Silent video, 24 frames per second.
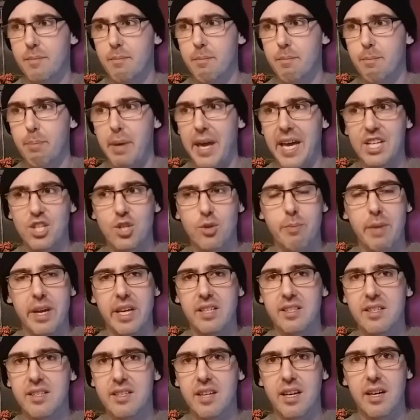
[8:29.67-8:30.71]
batch-made
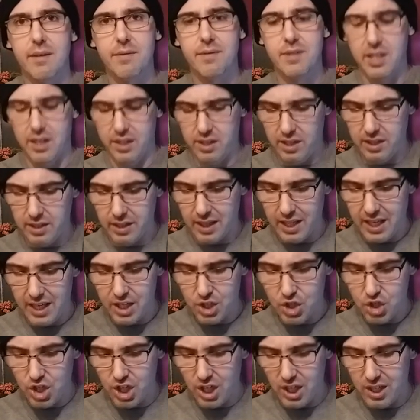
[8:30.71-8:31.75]
stuff done in a
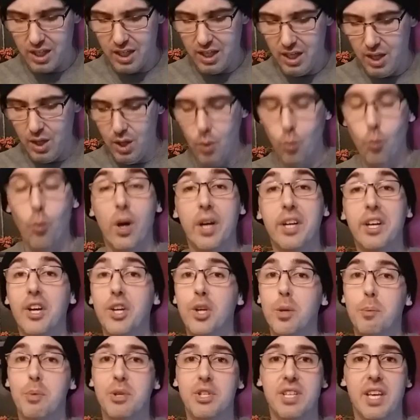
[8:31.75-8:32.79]
kitchen, one hundred
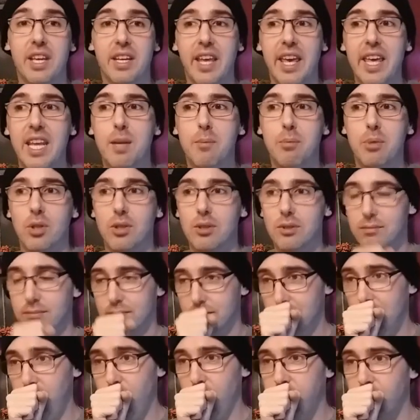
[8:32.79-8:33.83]
percent edible.
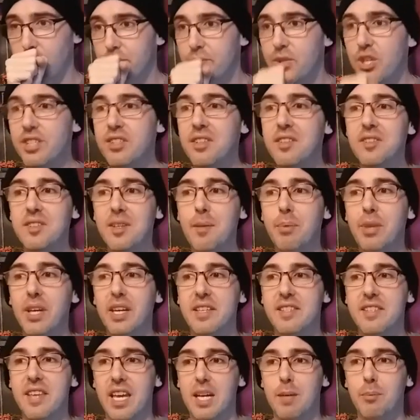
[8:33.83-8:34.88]
Just because something
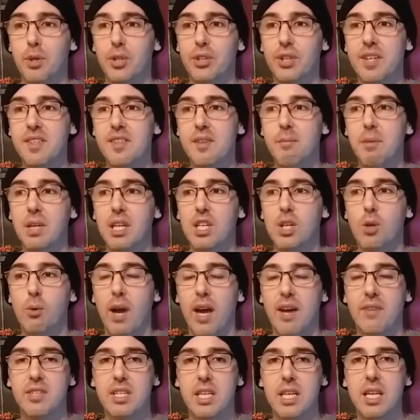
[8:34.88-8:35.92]
is edible doesn't mean you
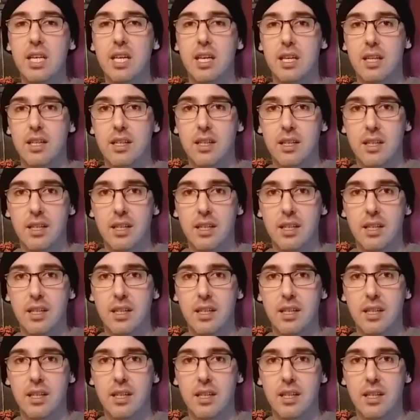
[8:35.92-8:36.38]
have to eat it.